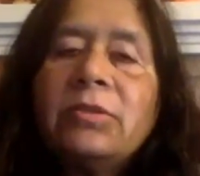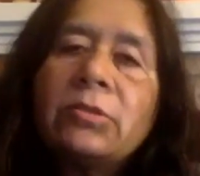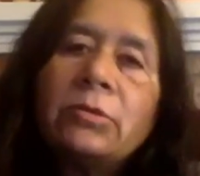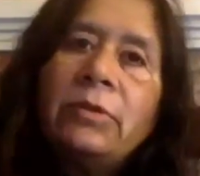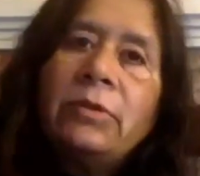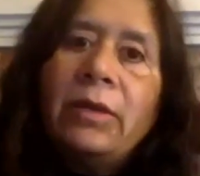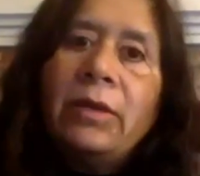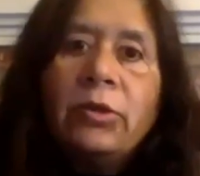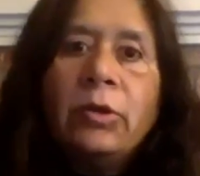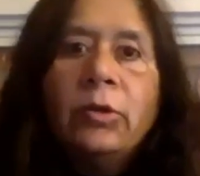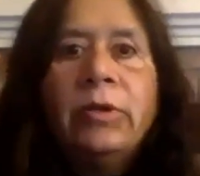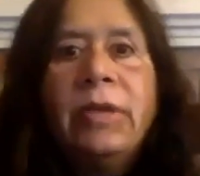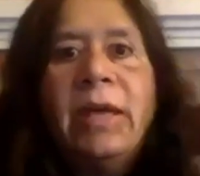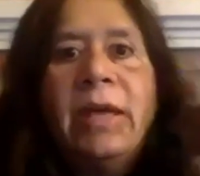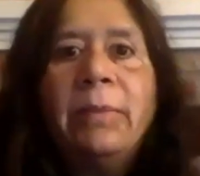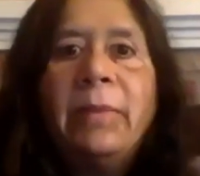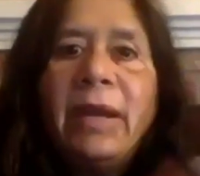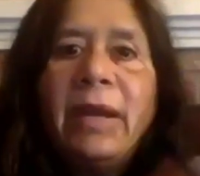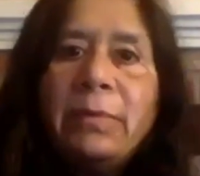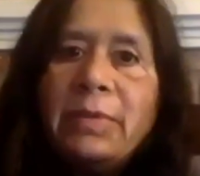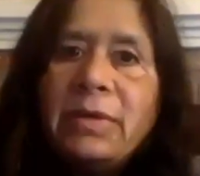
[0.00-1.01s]
So though there
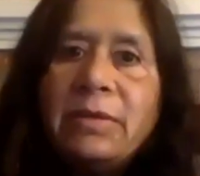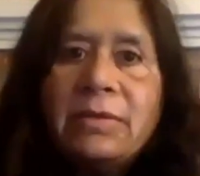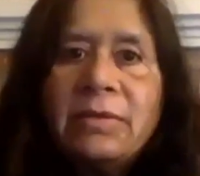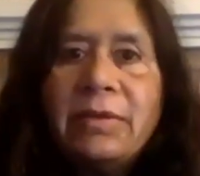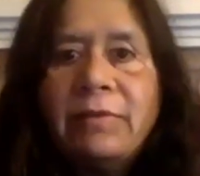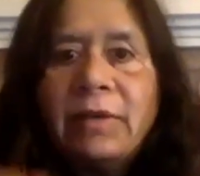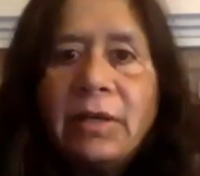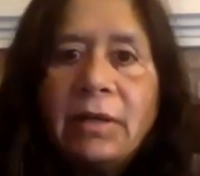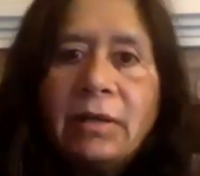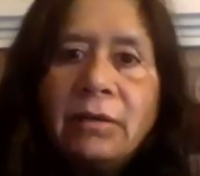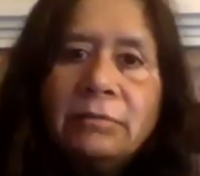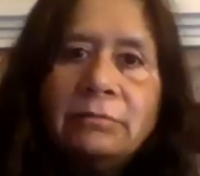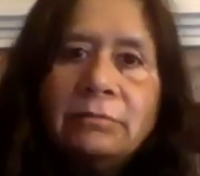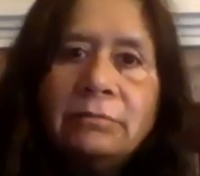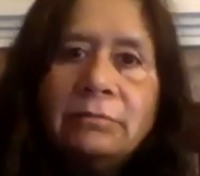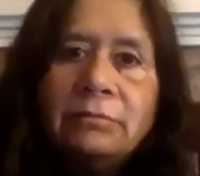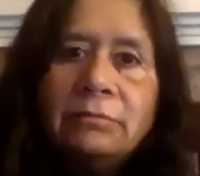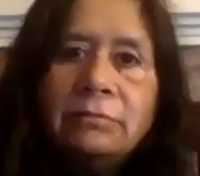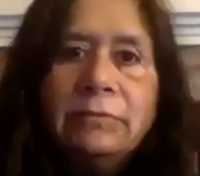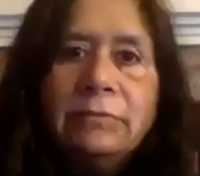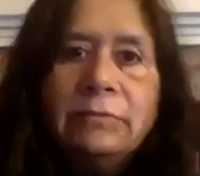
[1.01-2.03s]
might be several
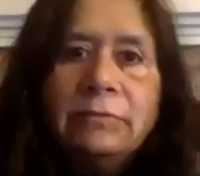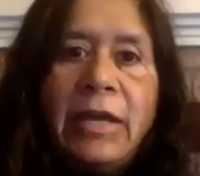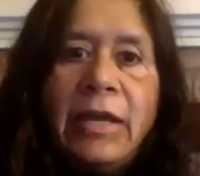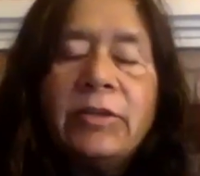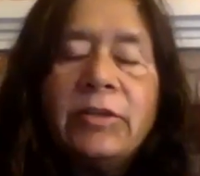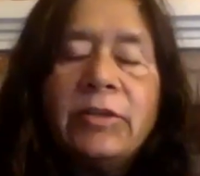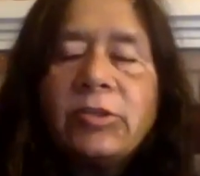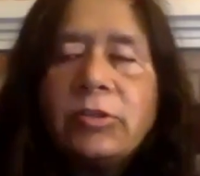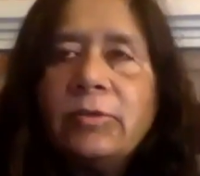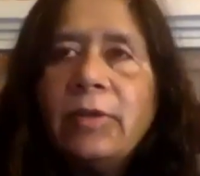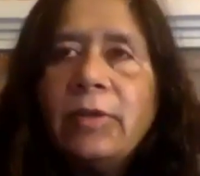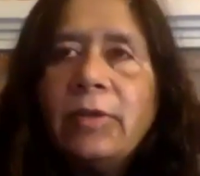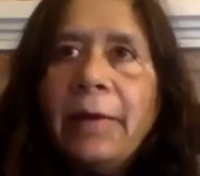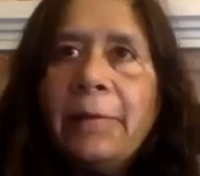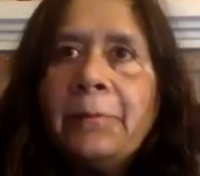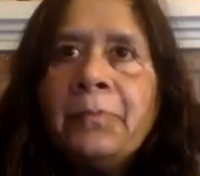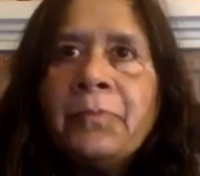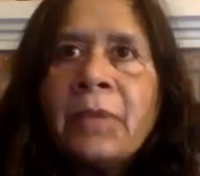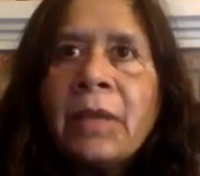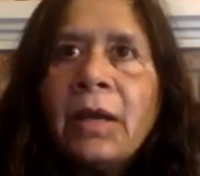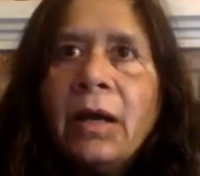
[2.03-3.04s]
layers to that,
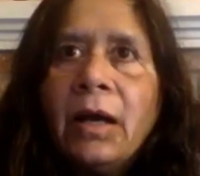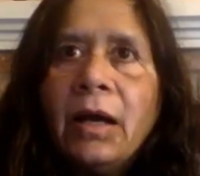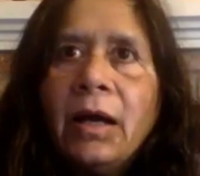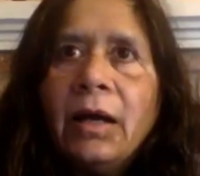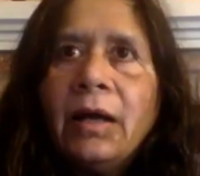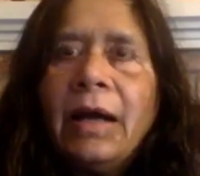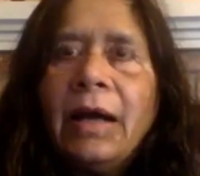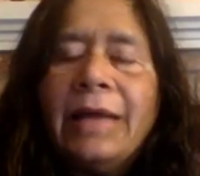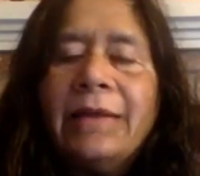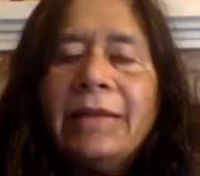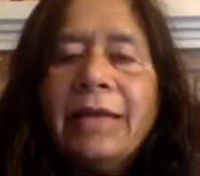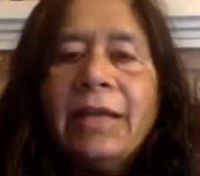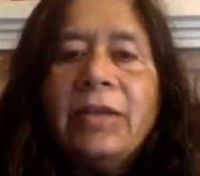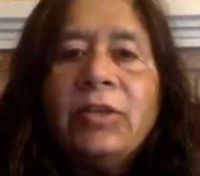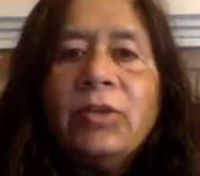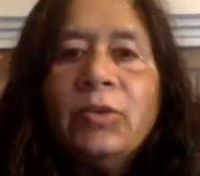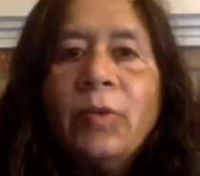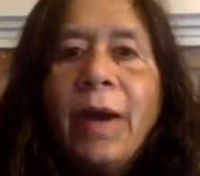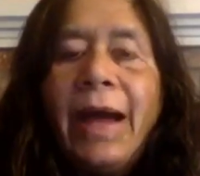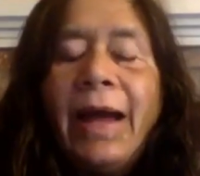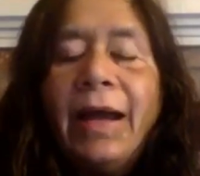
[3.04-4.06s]
and then
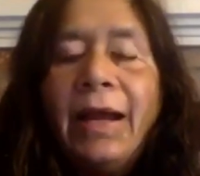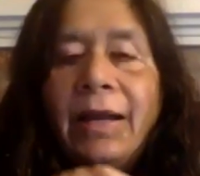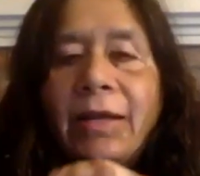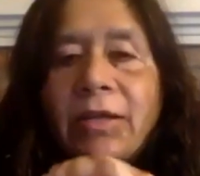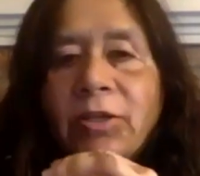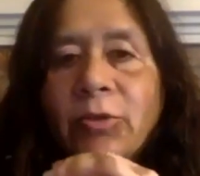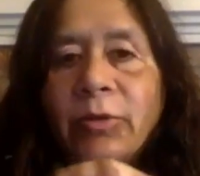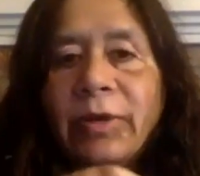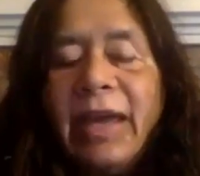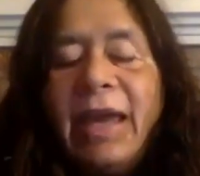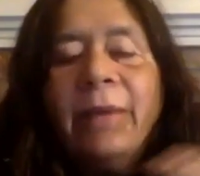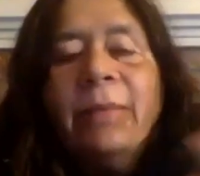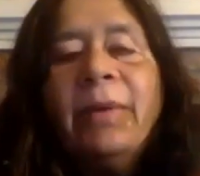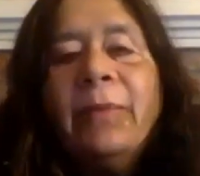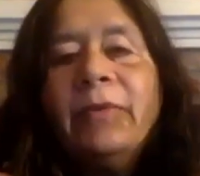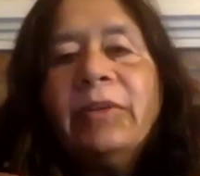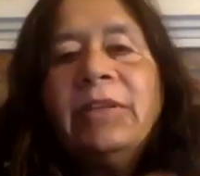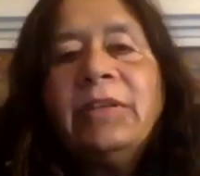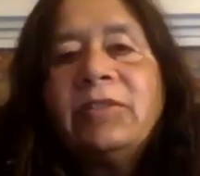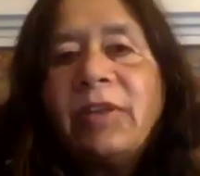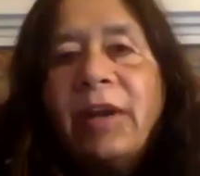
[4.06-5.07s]
you came up
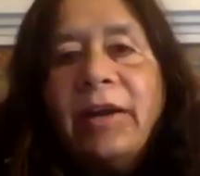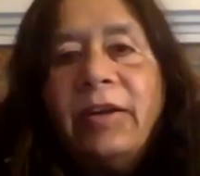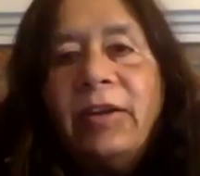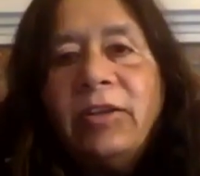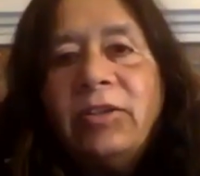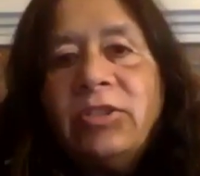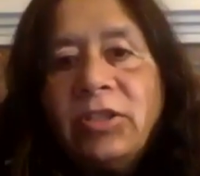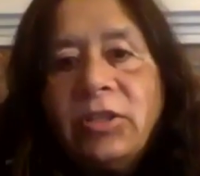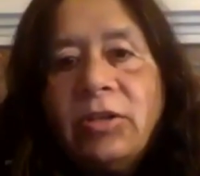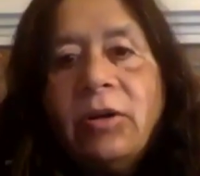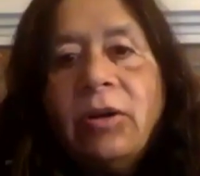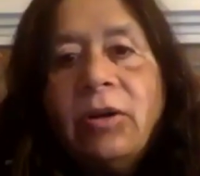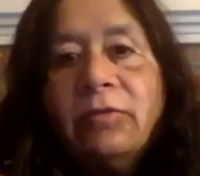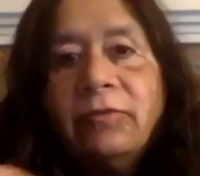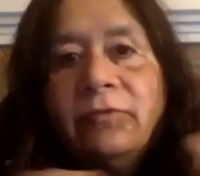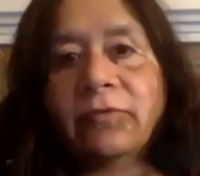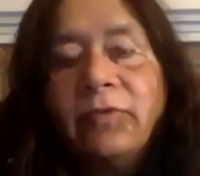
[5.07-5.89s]
with the strategy of